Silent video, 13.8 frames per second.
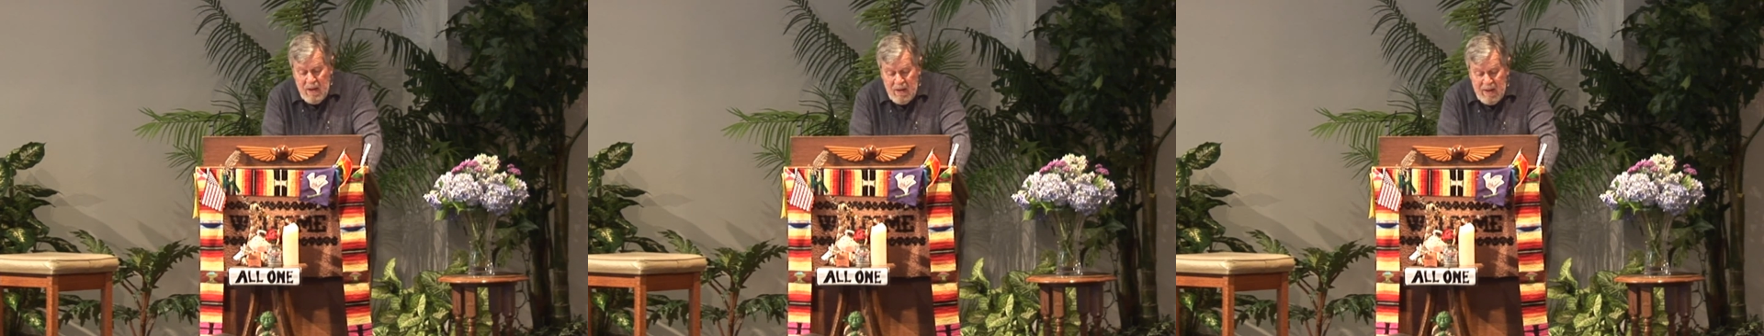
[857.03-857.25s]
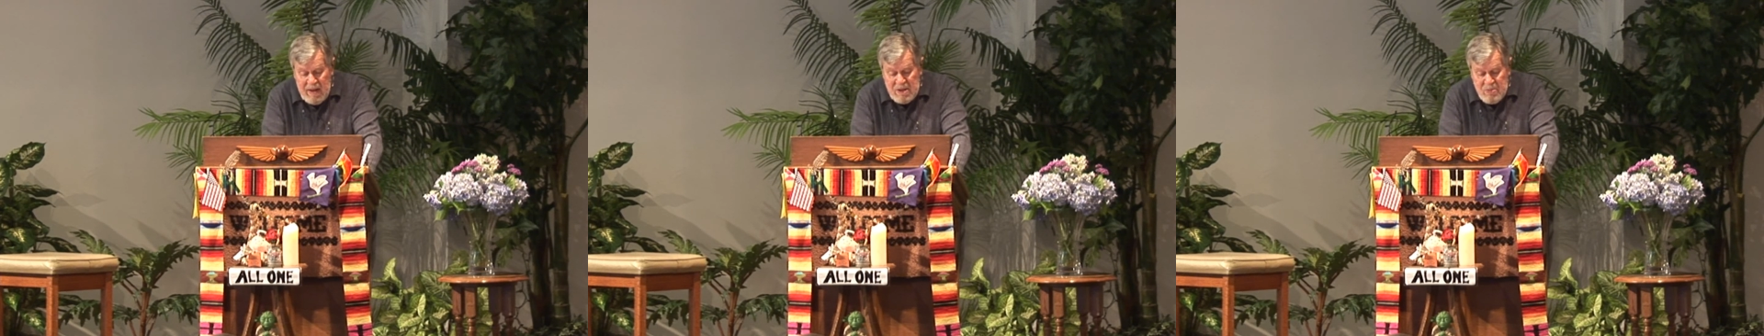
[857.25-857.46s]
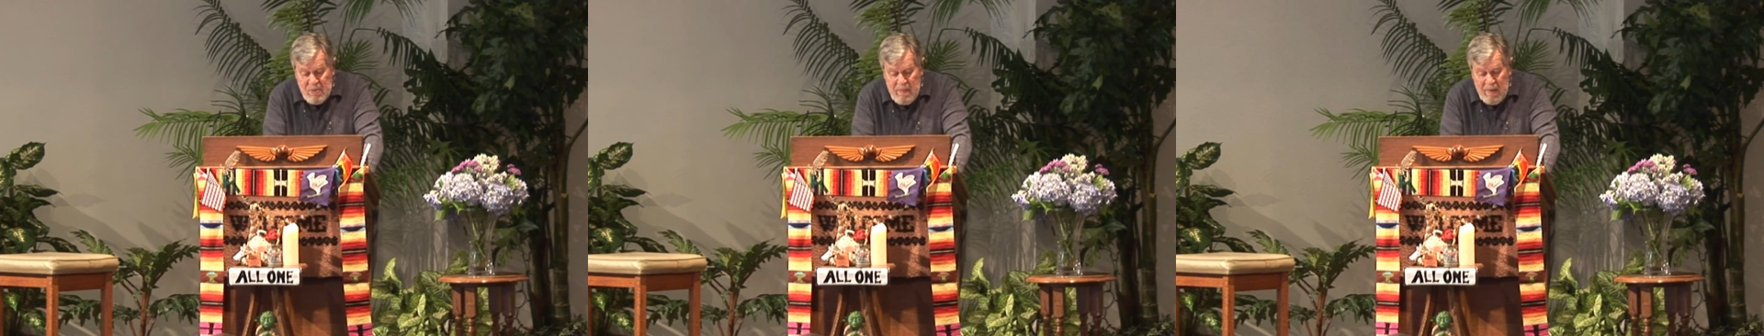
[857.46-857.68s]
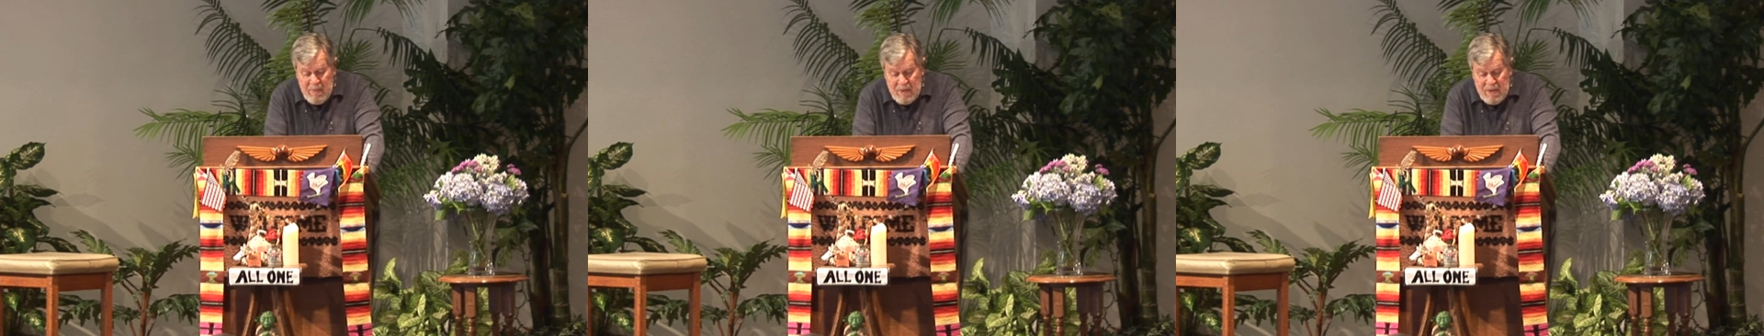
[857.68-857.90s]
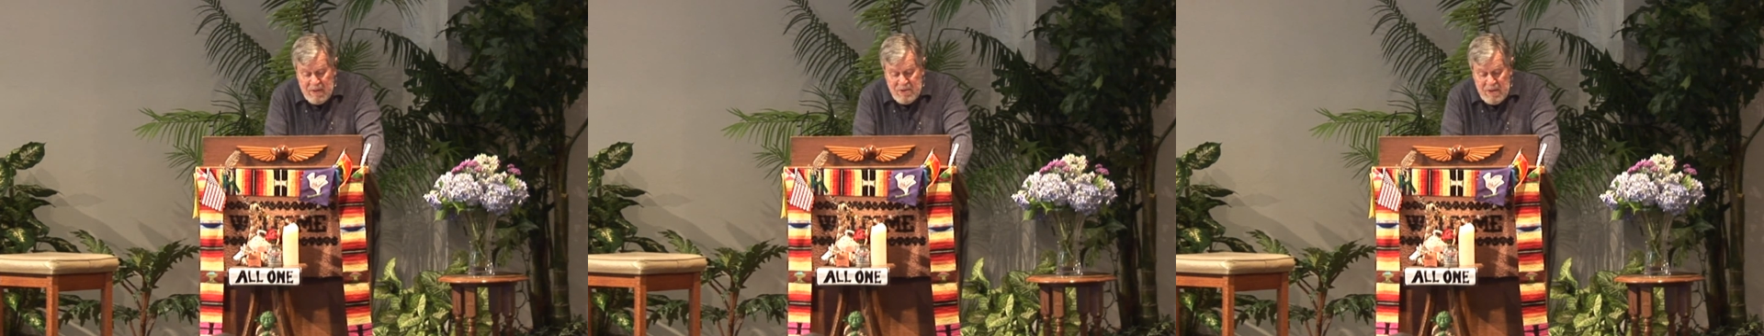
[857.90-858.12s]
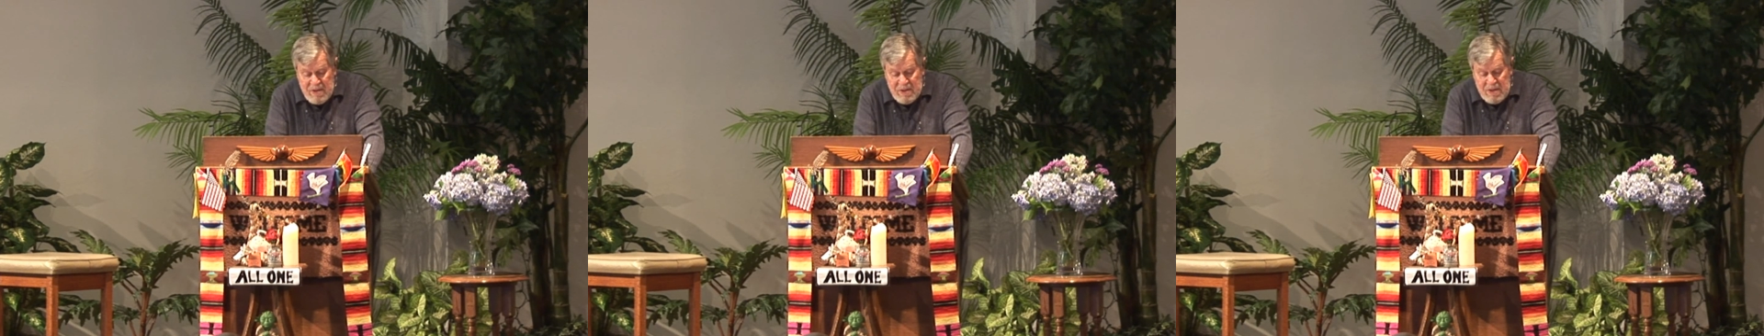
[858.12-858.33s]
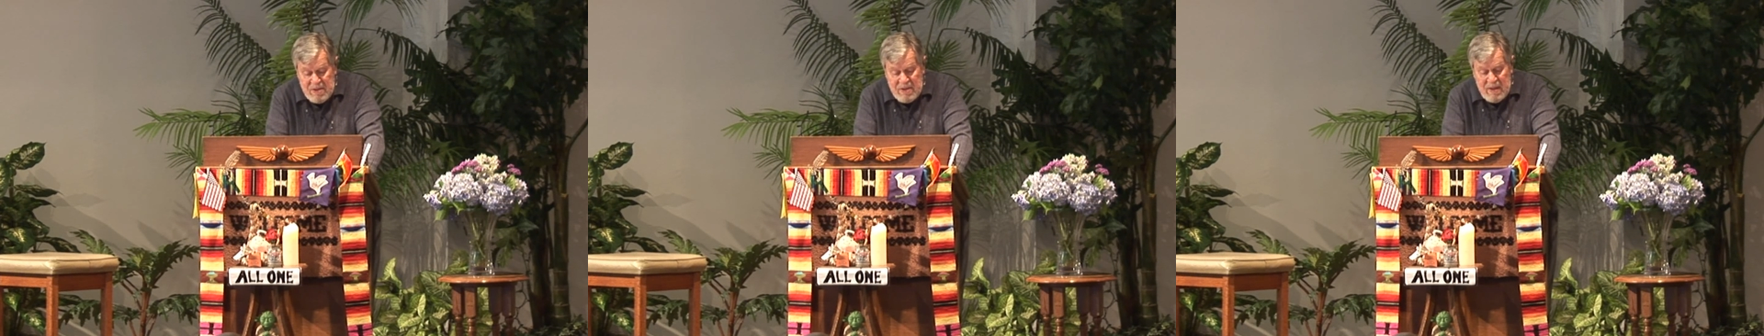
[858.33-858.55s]
Let us remember that
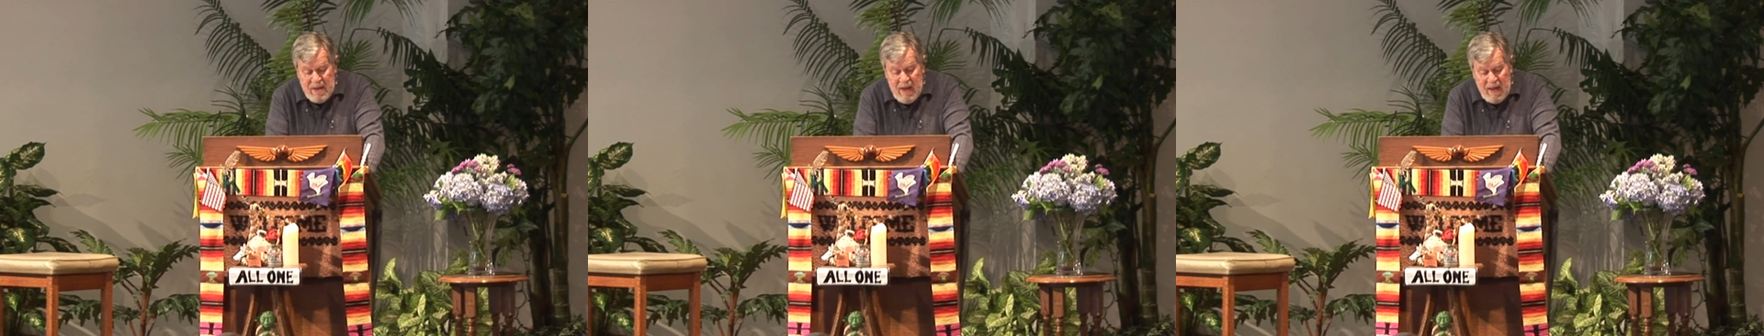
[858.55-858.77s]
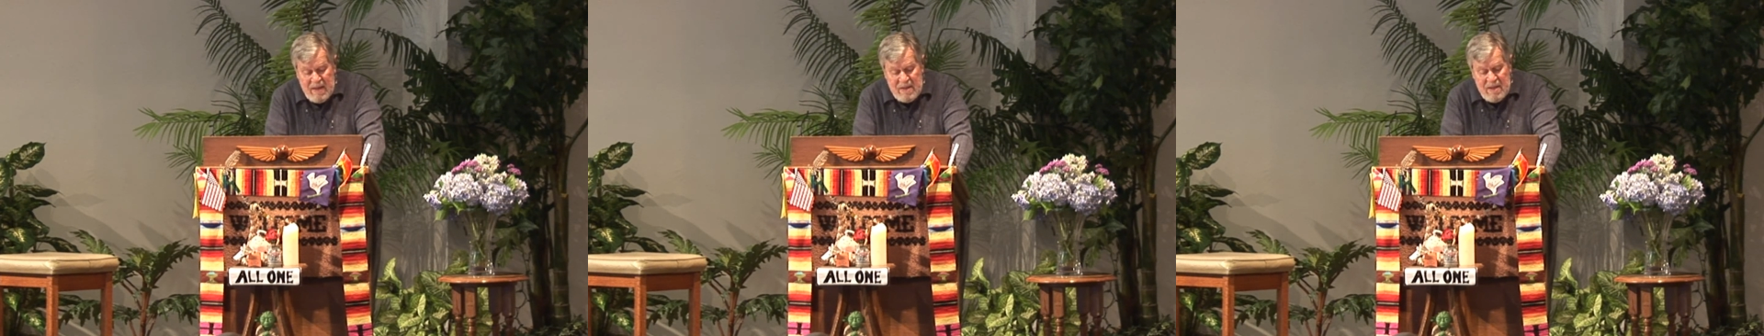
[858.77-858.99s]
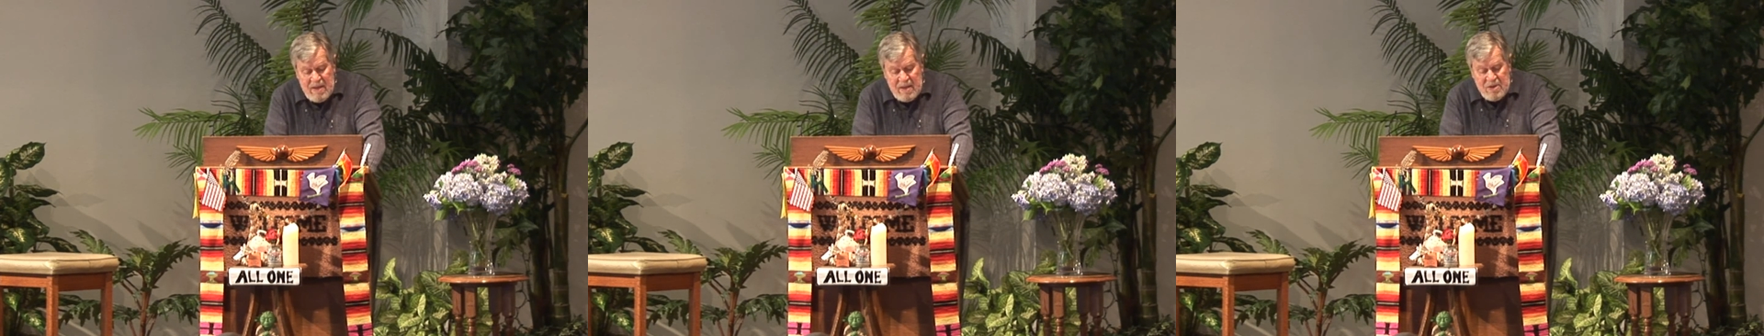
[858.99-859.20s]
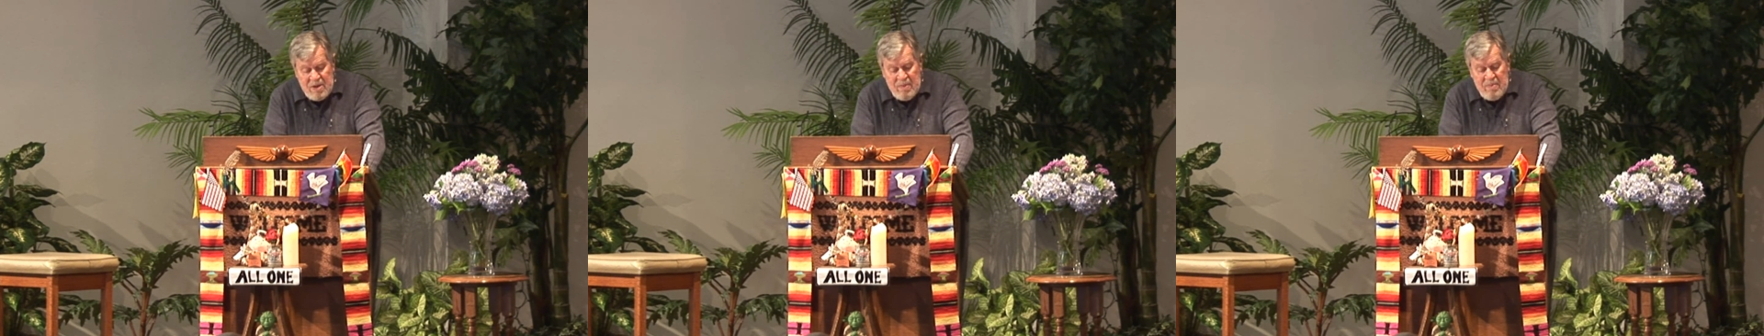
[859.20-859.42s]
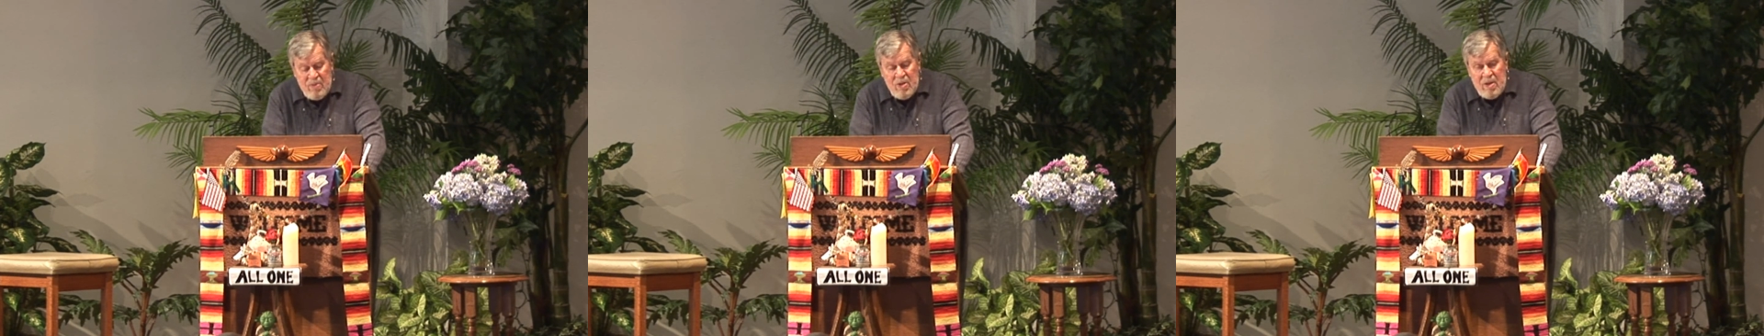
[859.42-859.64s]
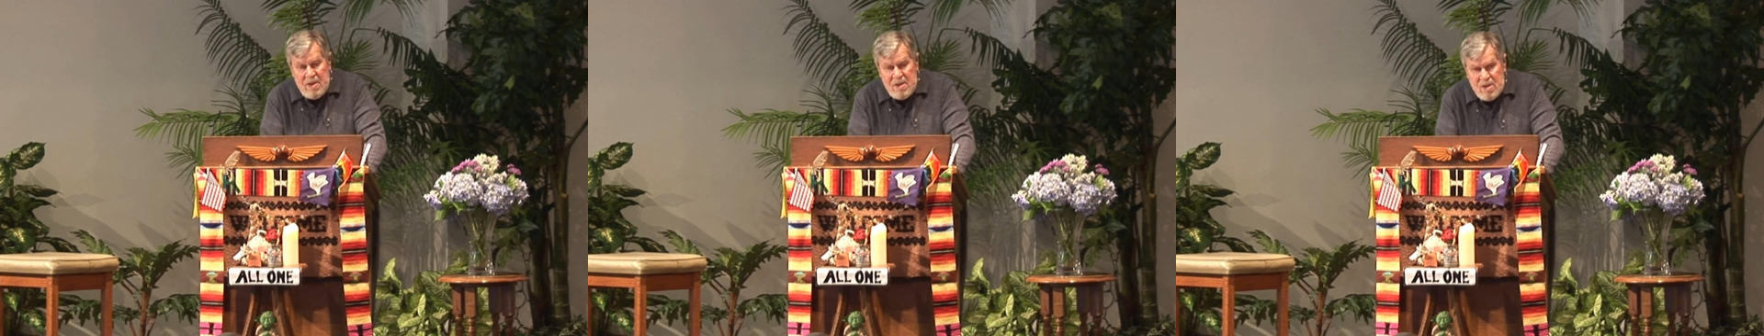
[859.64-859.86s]
Jesus did not teach a merely